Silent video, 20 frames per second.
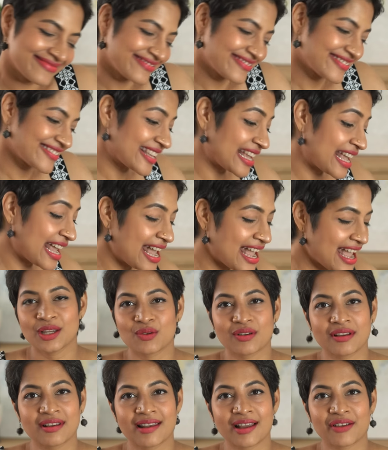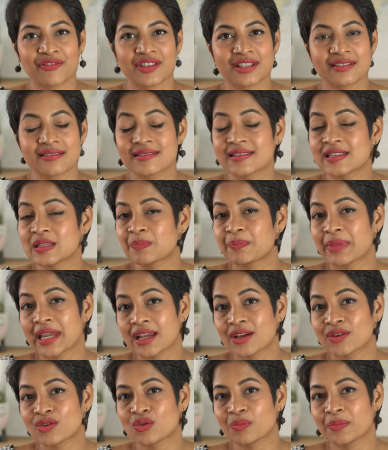Absolutely love this. This is Pink
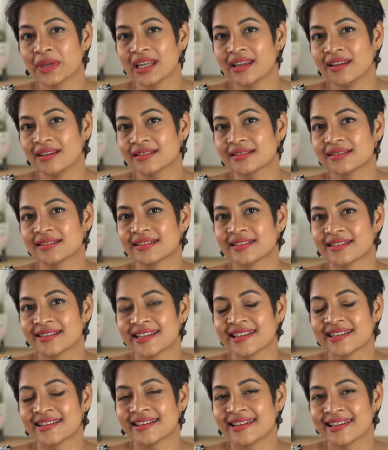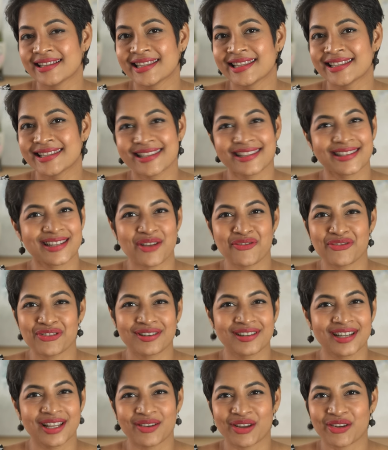Ruby. This is
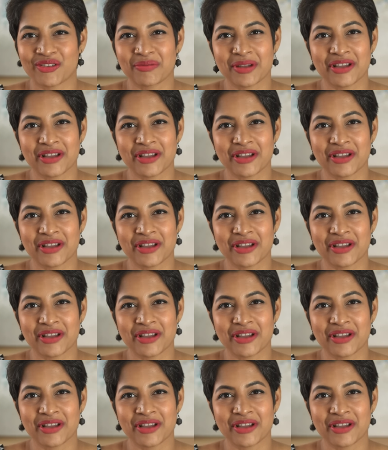definitely one of my